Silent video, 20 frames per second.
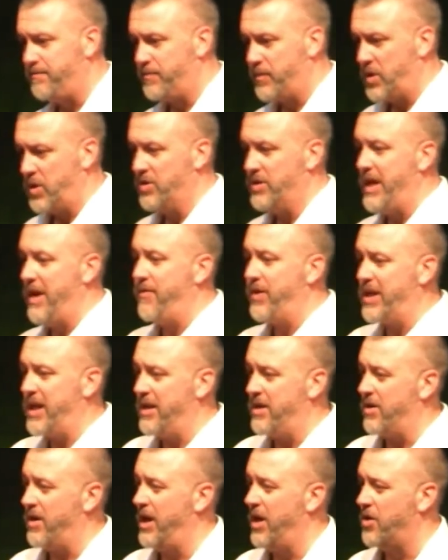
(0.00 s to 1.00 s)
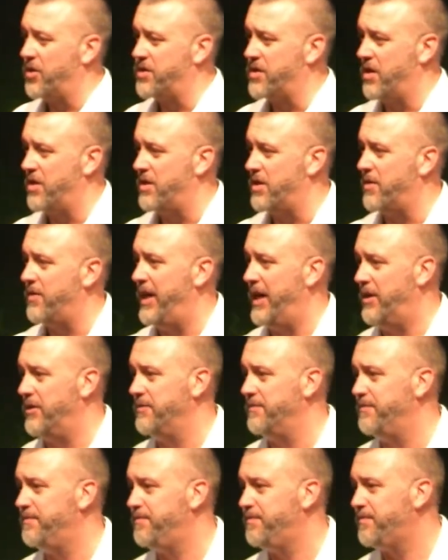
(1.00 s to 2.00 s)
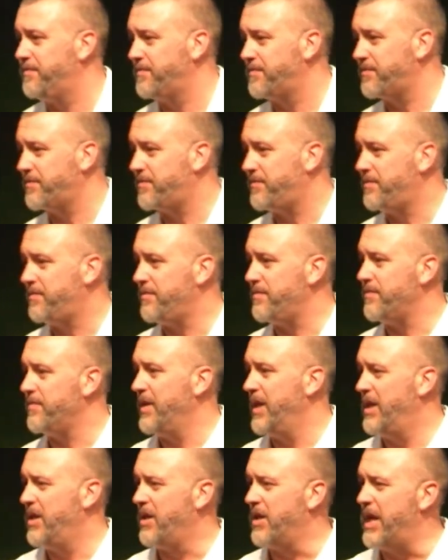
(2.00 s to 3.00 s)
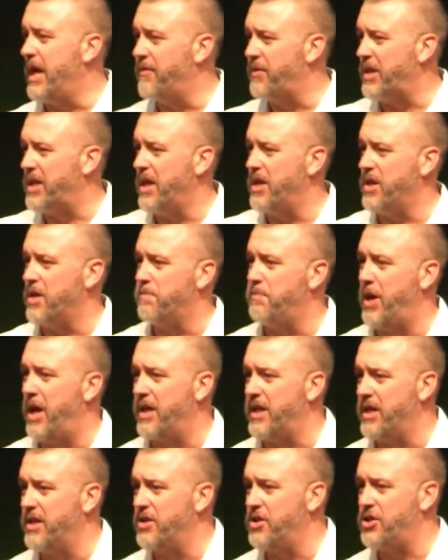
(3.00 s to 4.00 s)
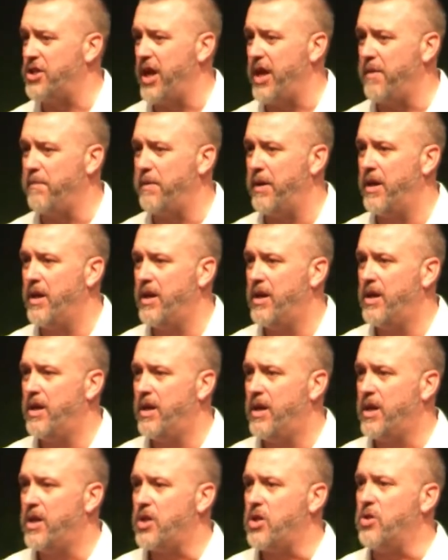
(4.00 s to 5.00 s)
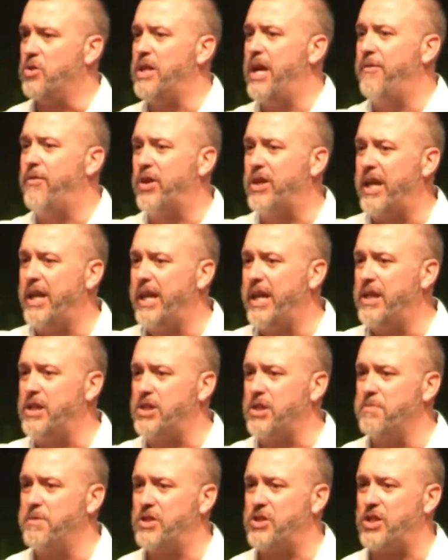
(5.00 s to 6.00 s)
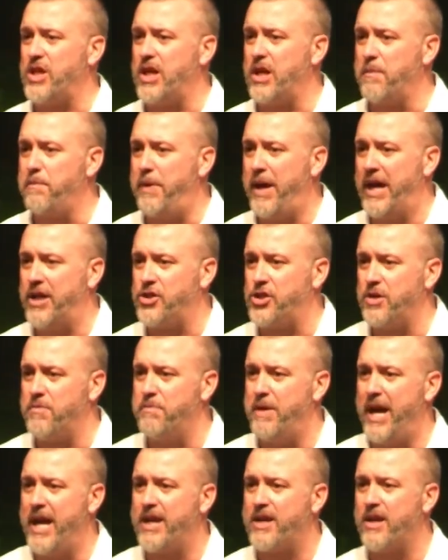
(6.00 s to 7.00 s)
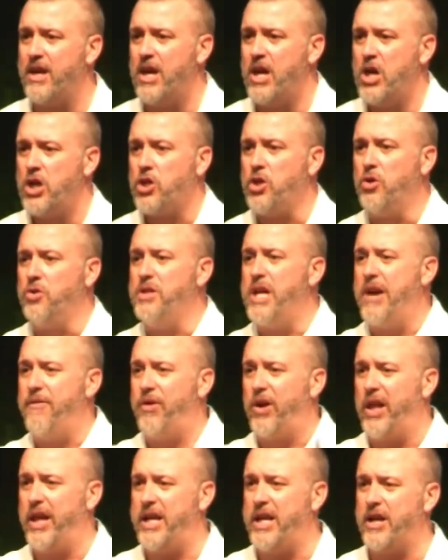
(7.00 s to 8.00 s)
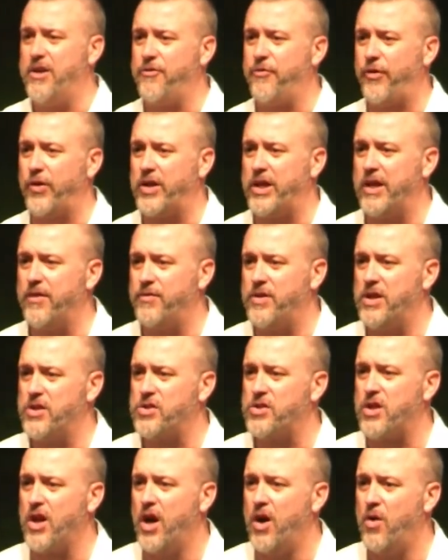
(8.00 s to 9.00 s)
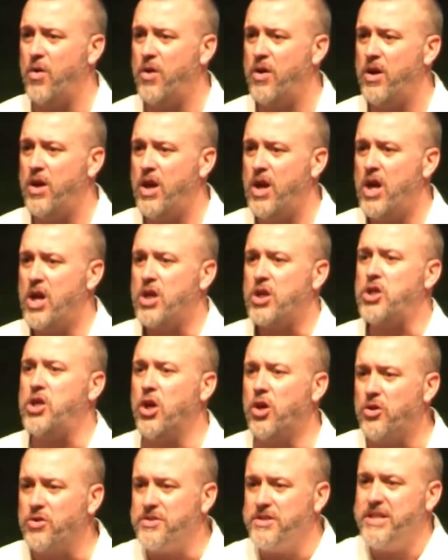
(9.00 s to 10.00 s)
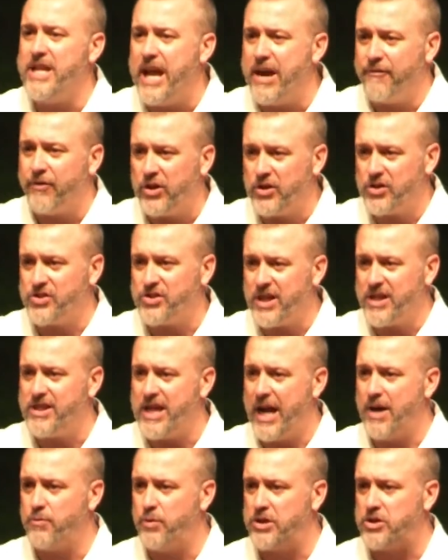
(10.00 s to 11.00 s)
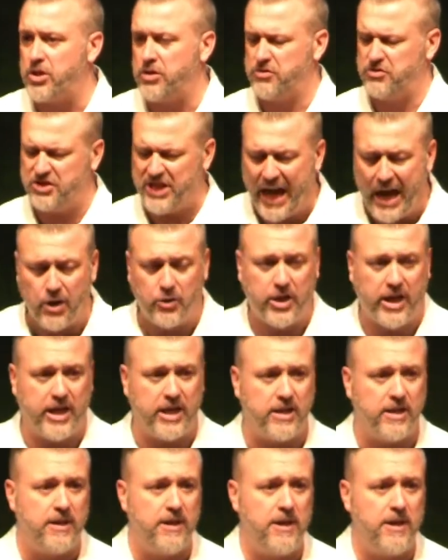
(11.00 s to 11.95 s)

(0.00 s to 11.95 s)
You'll never get your health turned around. You'll never get your body in shape. You'll never get intimacy and passion back. You'll never let unforgiveness go. You'll never see that. Doubt it.